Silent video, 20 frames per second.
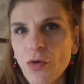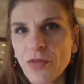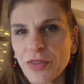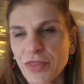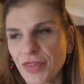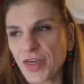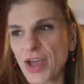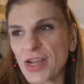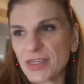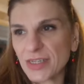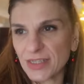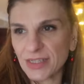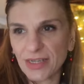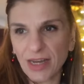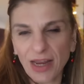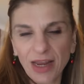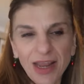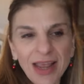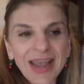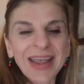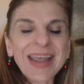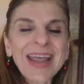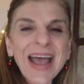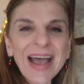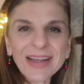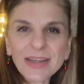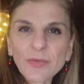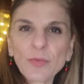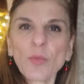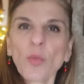on Thursday, he
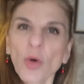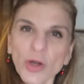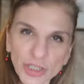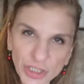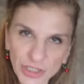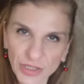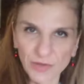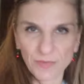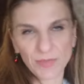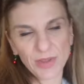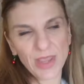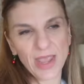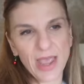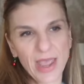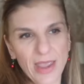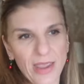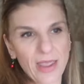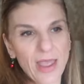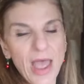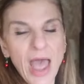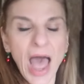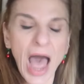hadn't washed them yet.